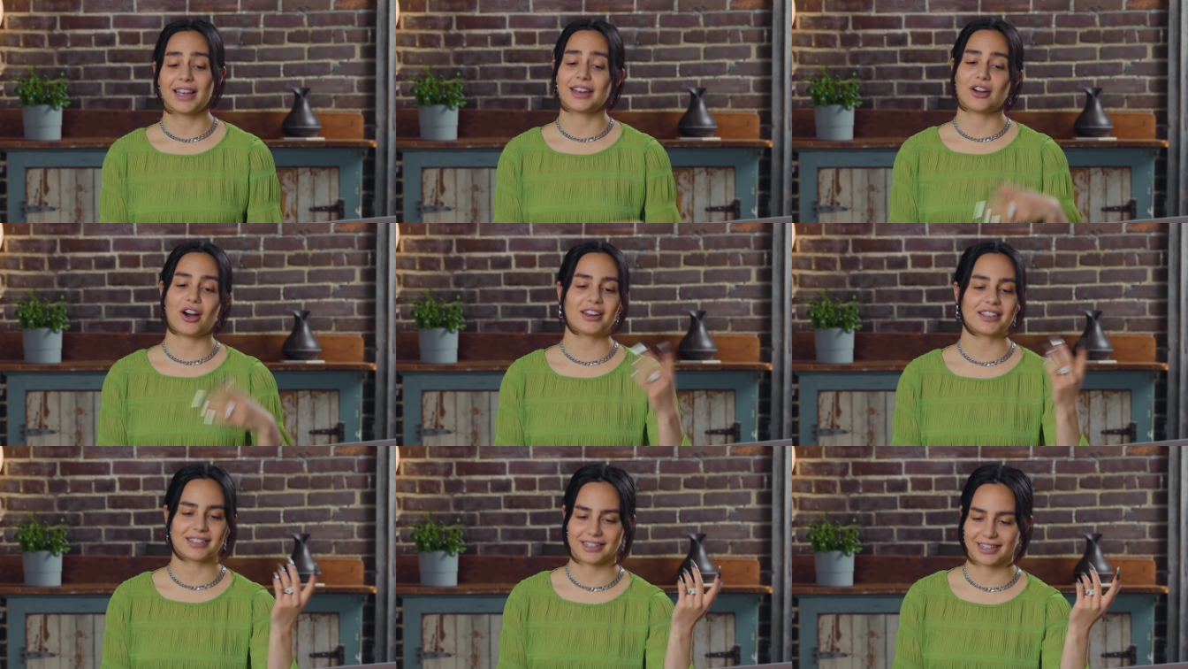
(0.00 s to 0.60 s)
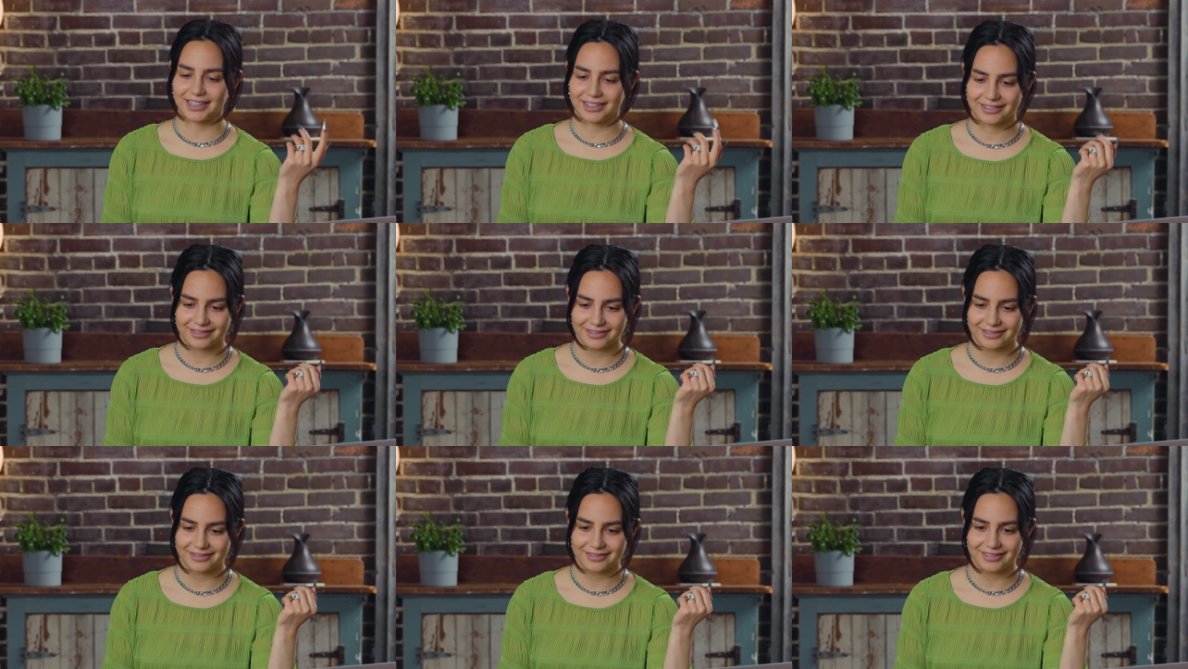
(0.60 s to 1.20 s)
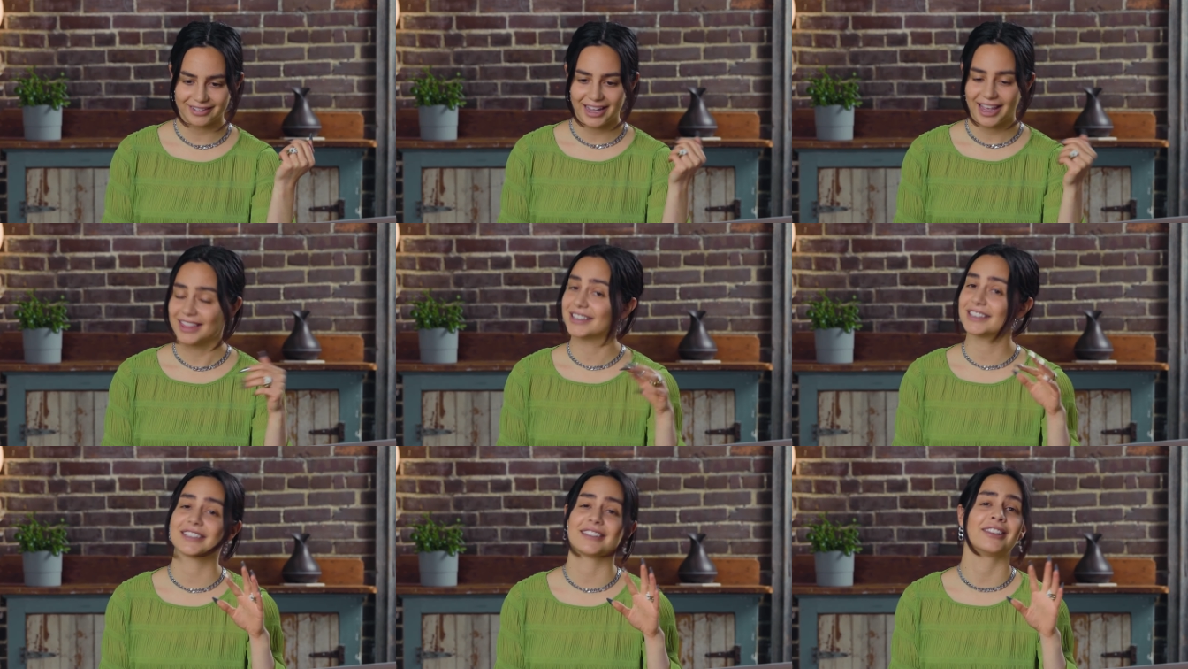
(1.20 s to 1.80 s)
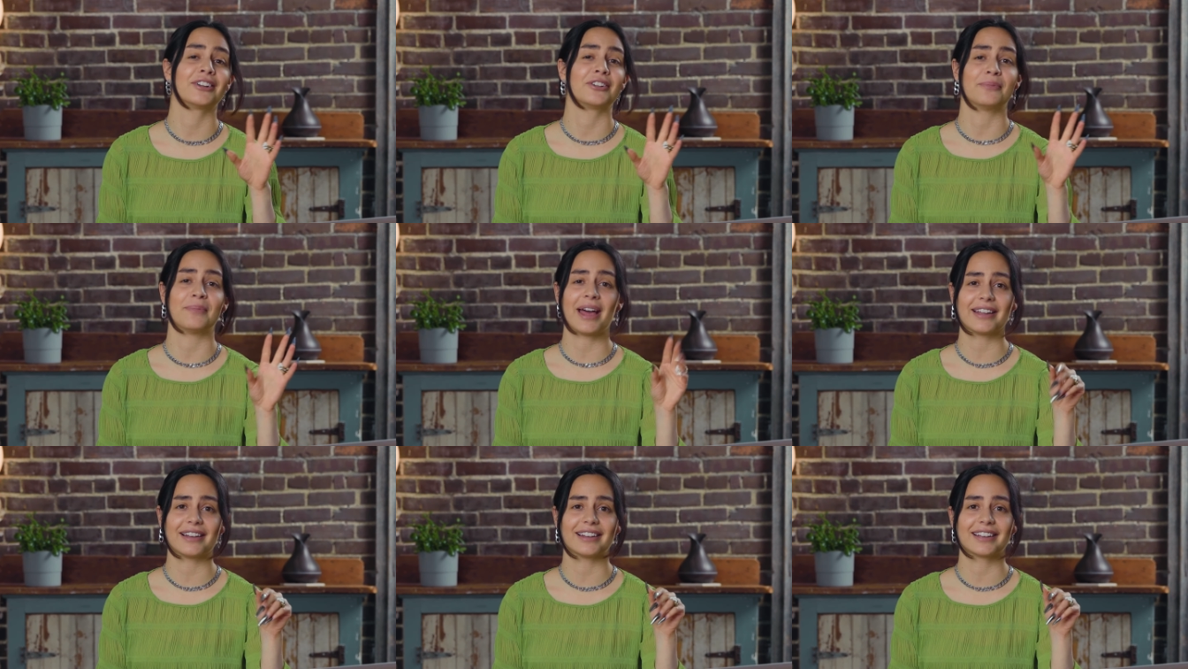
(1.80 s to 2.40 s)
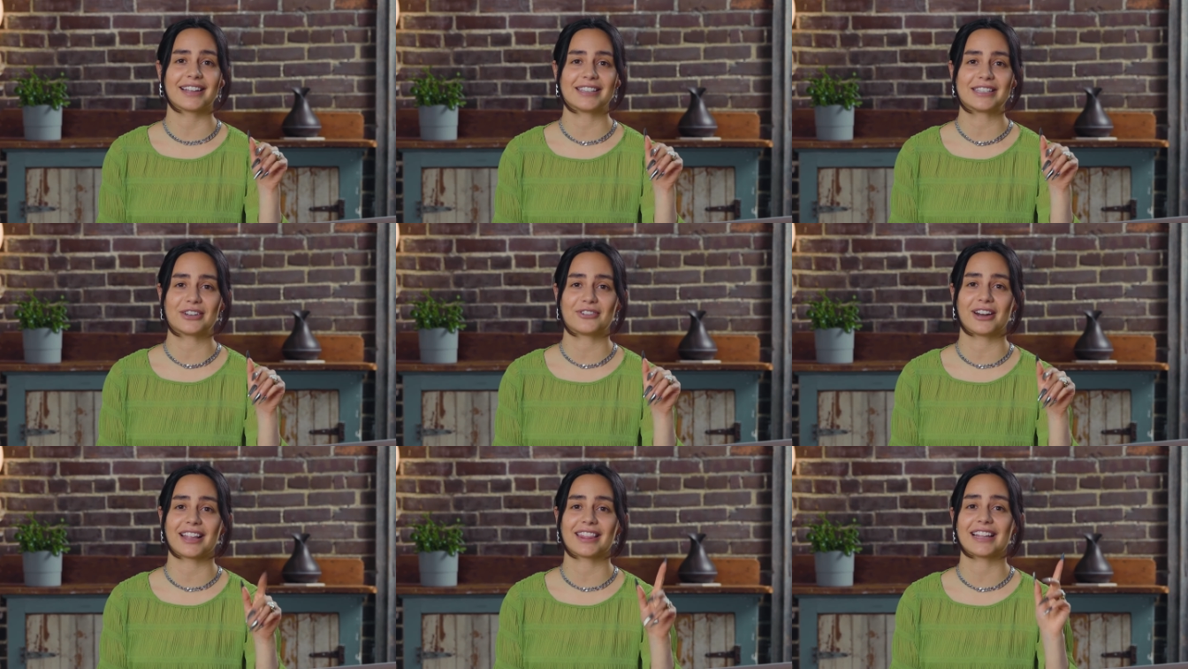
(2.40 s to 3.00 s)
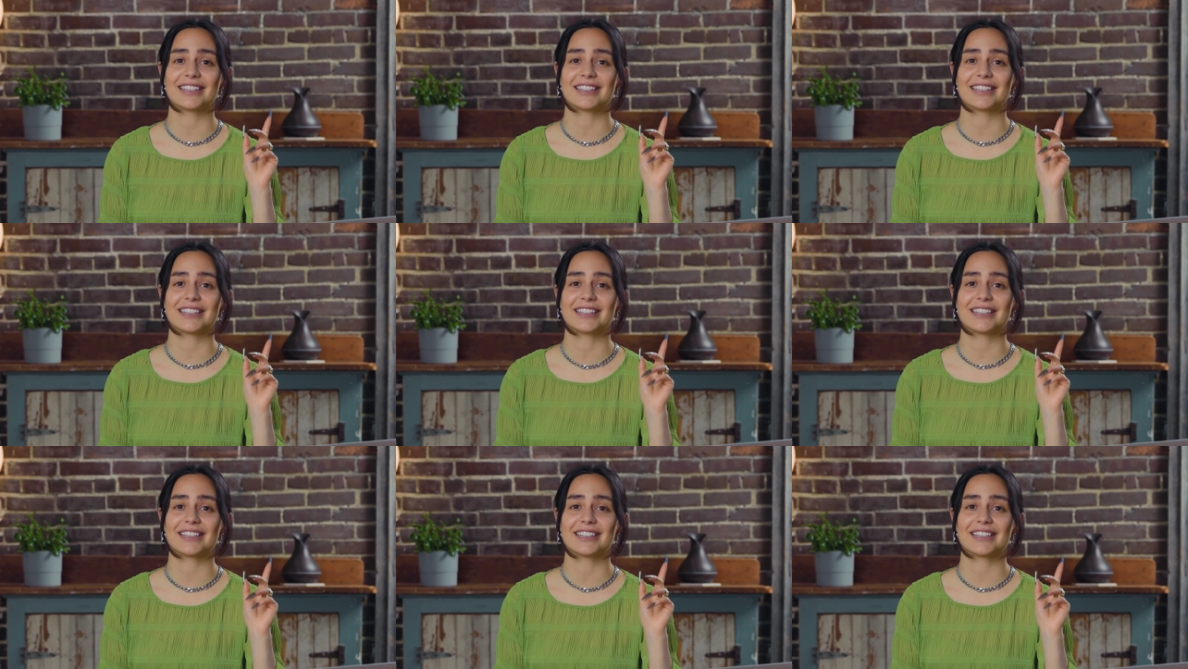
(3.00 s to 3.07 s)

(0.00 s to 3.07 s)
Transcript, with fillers: And honestly, this is a little meta considering